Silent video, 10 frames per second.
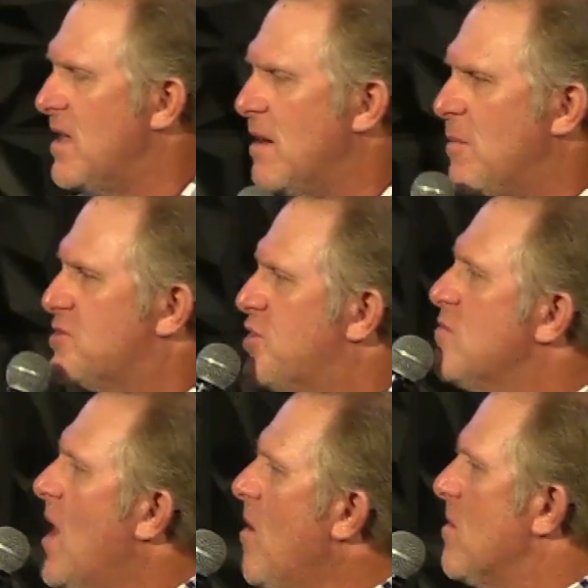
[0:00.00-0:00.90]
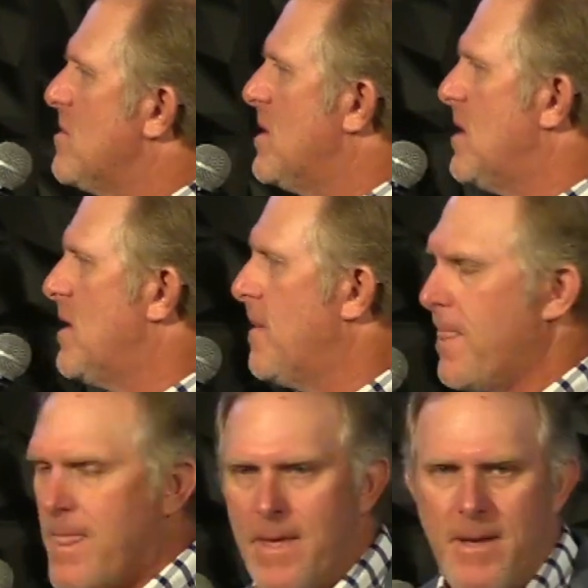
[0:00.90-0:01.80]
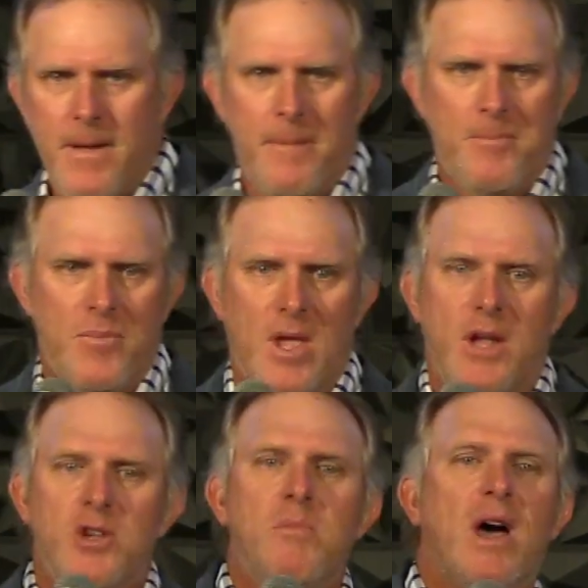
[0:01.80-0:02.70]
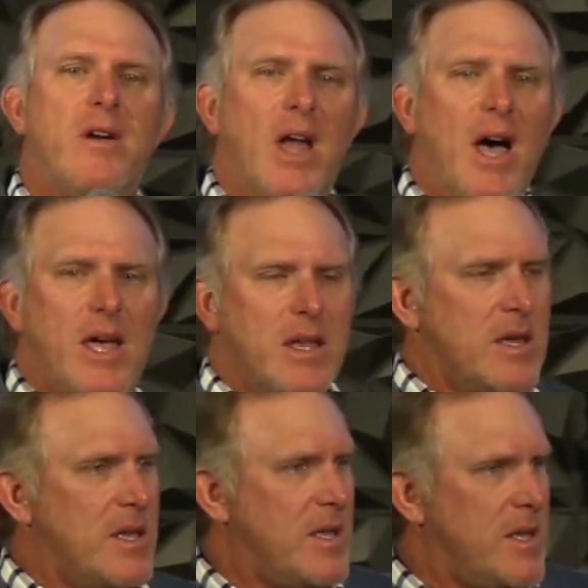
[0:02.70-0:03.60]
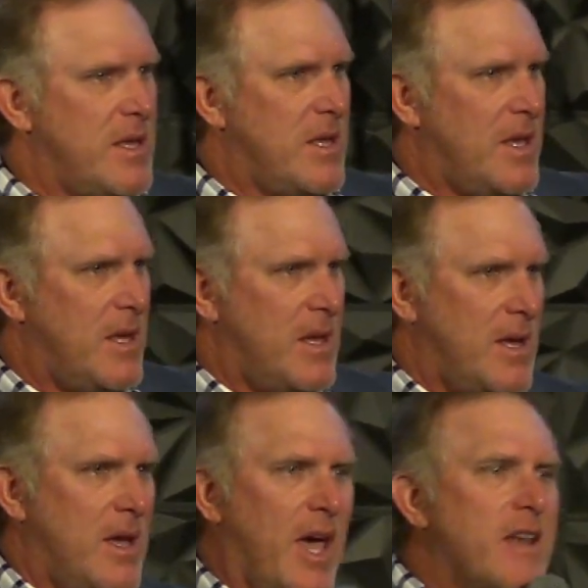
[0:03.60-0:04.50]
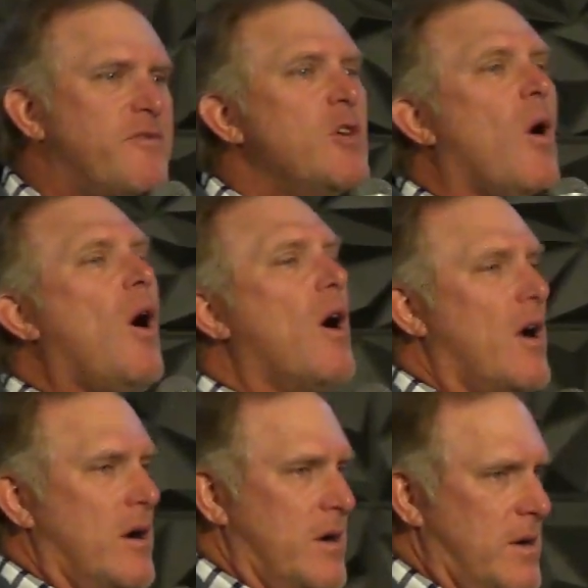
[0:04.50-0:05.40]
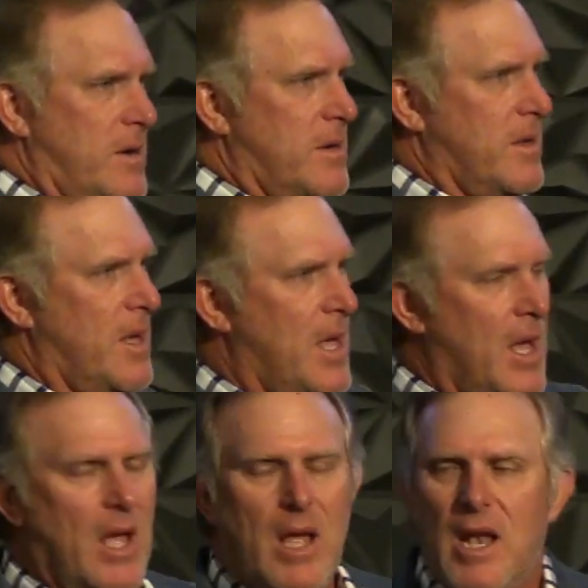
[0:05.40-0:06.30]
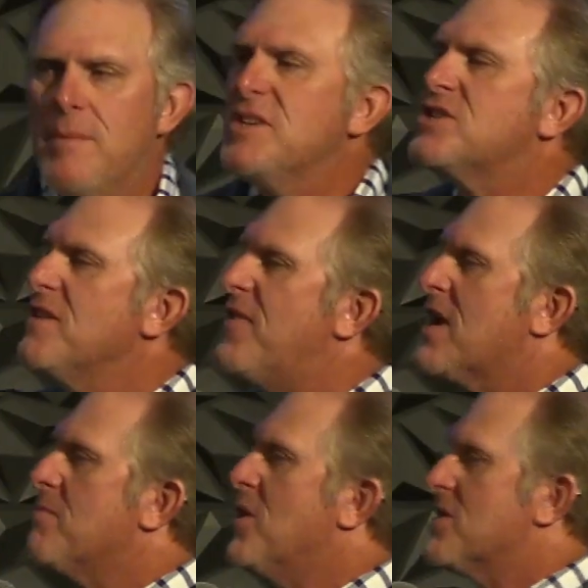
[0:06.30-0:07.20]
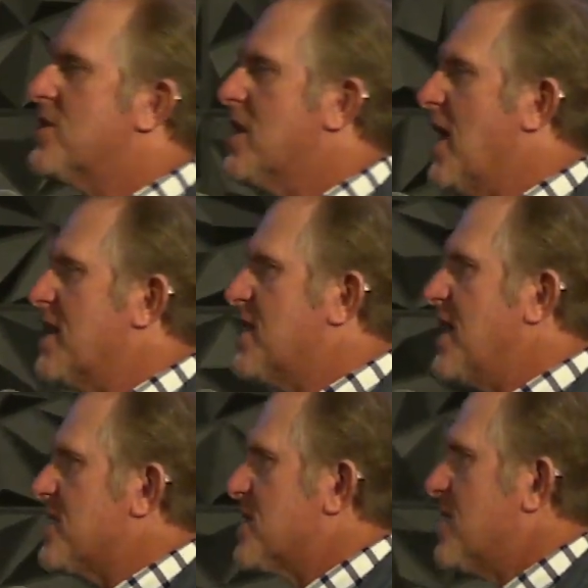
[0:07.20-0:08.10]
But you don't. And you better not. And if you are, let me see if I can put it to you like this.